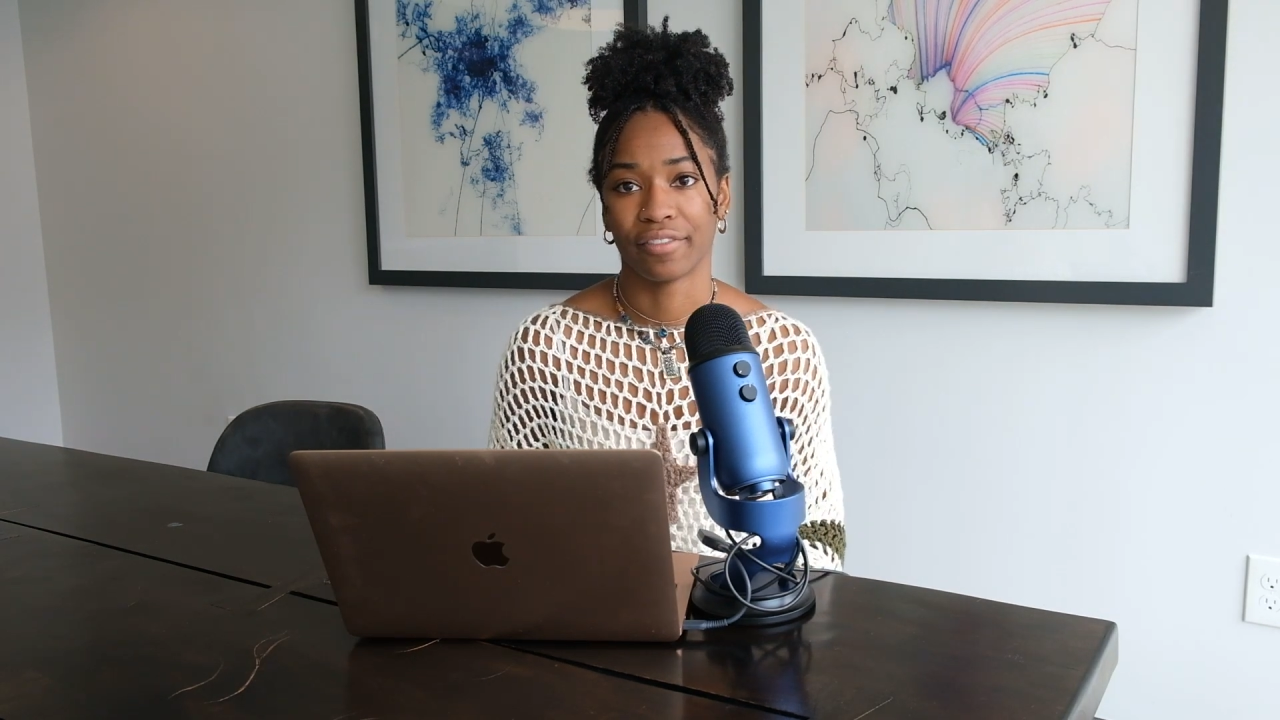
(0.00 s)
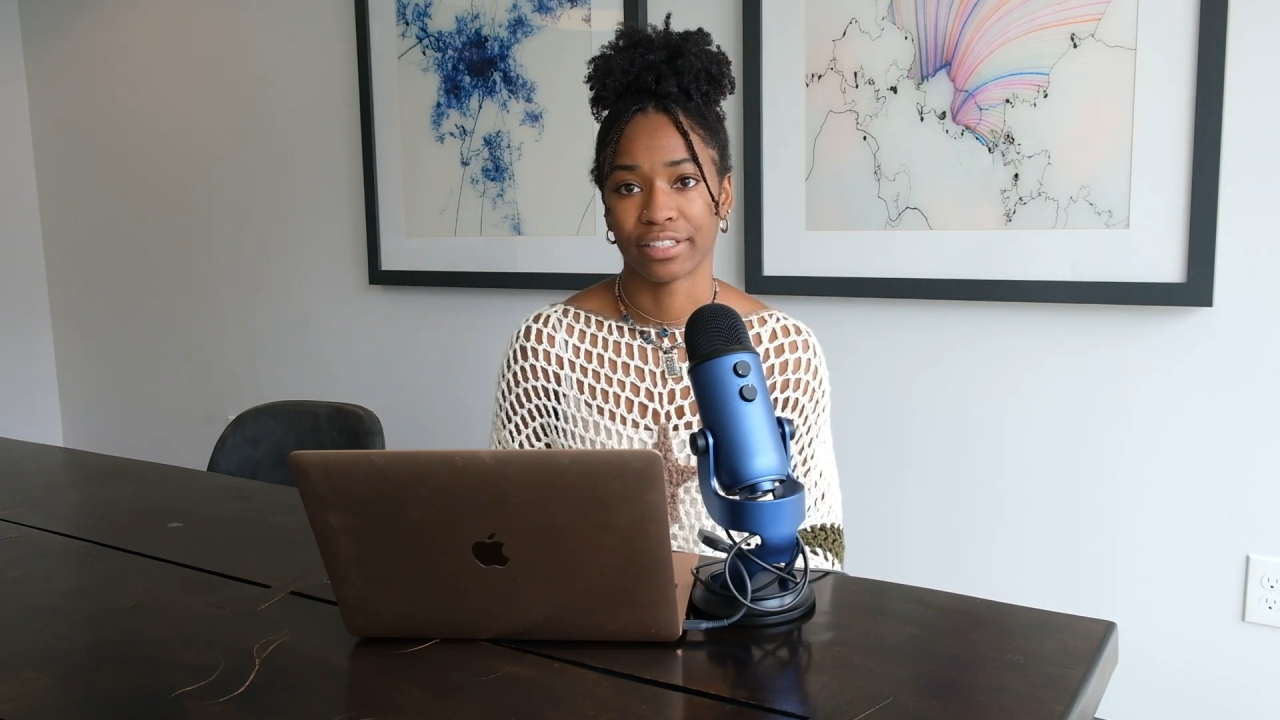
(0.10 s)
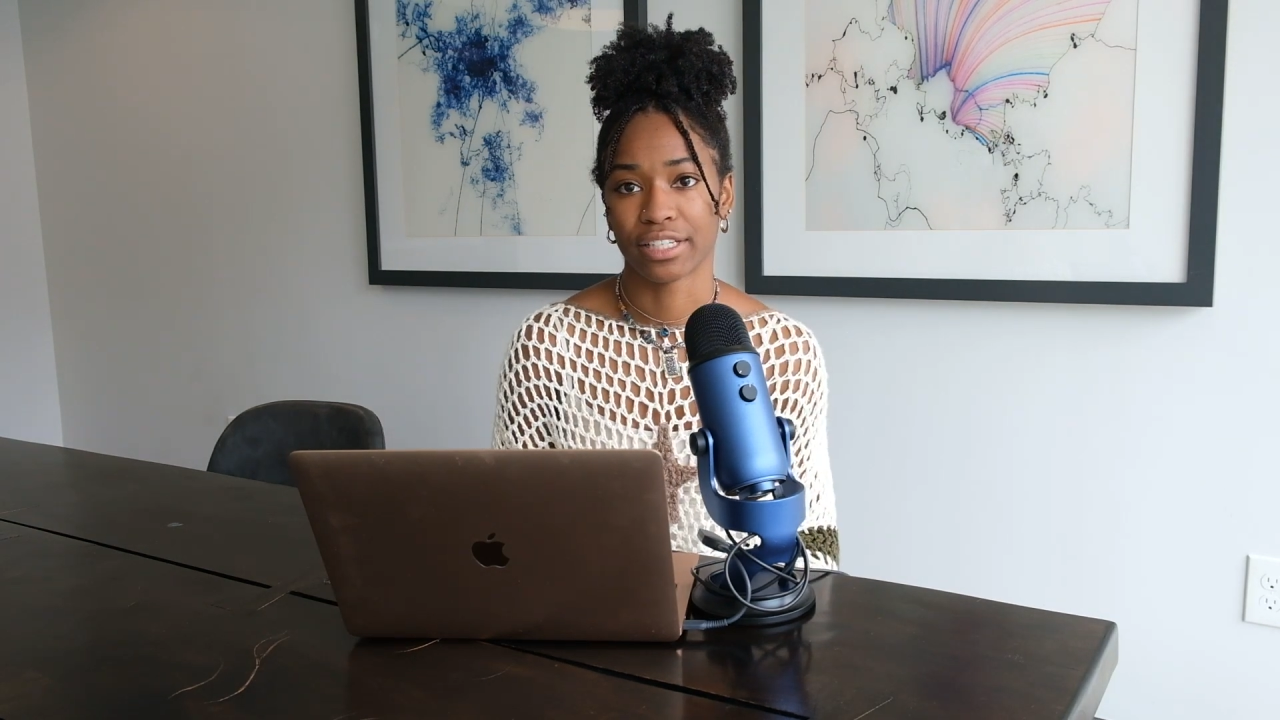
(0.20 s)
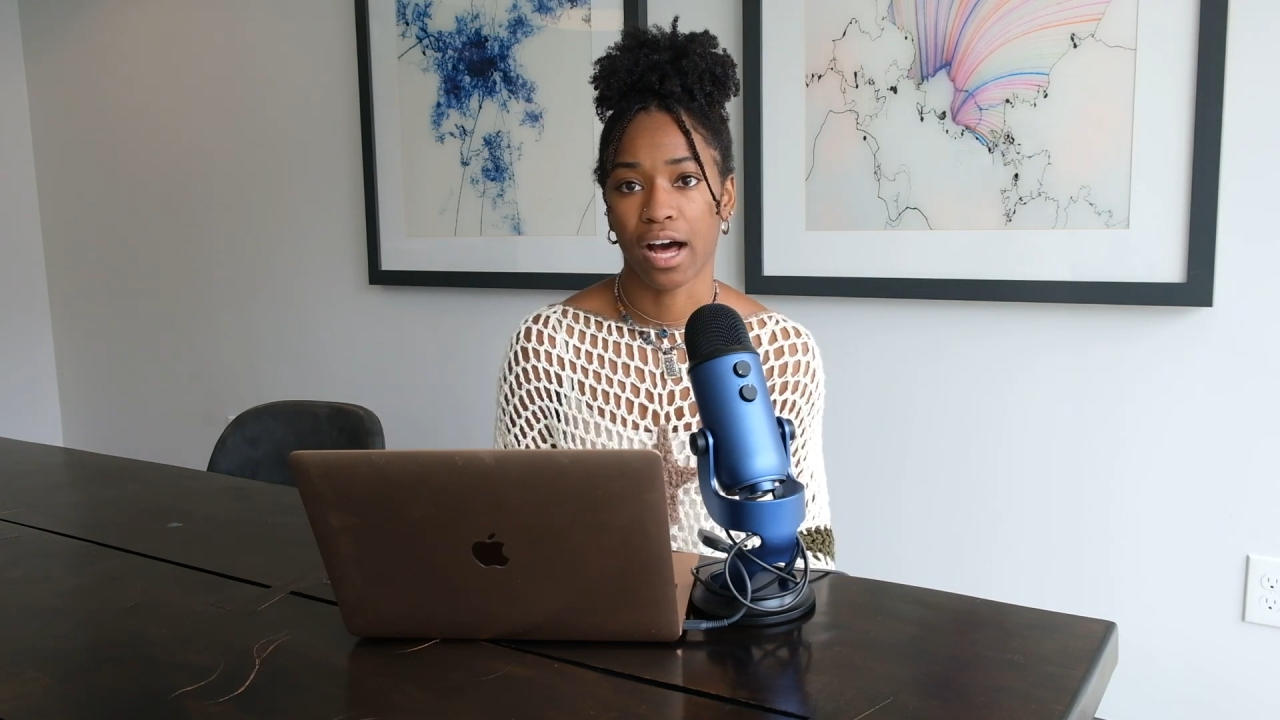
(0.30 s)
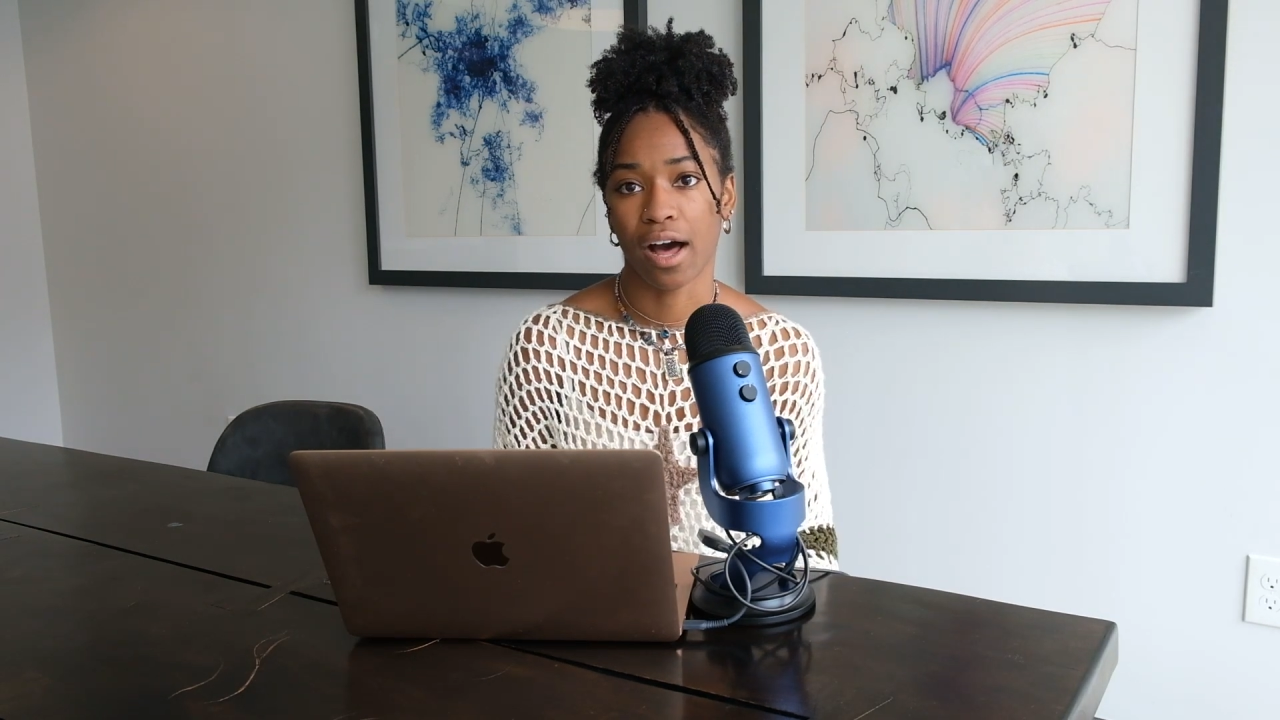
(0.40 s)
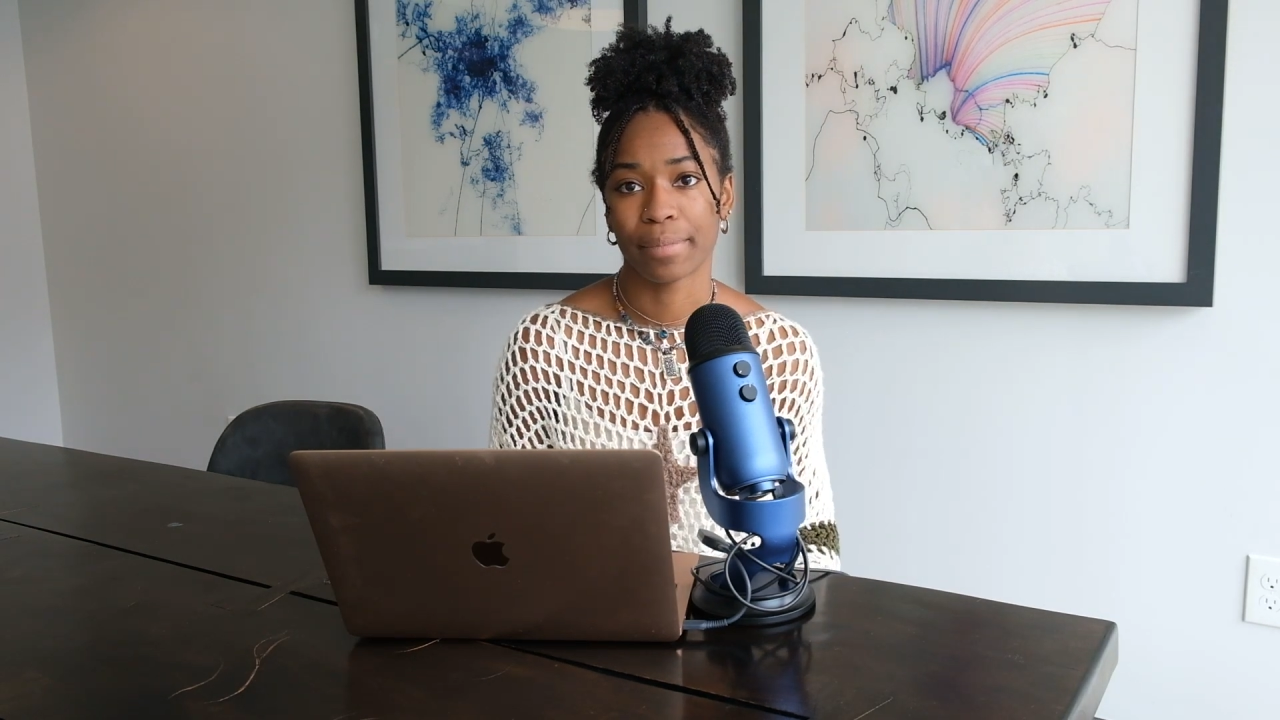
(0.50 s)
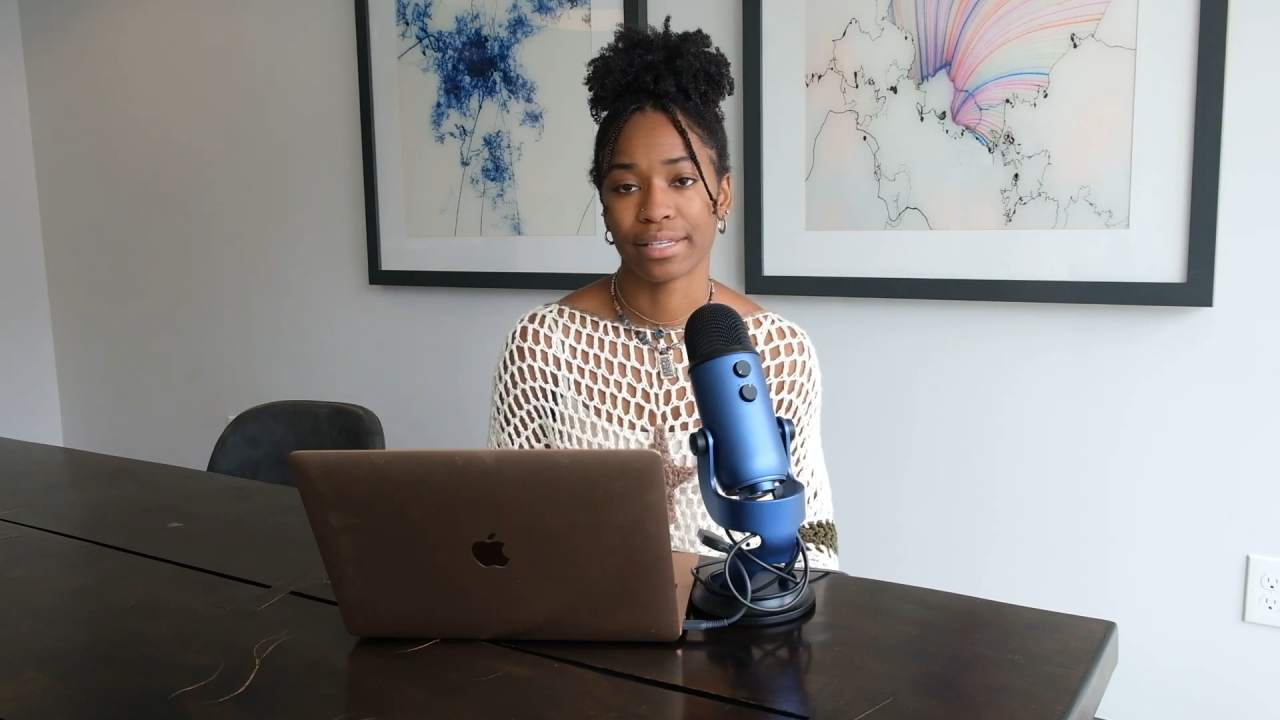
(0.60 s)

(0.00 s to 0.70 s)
of a top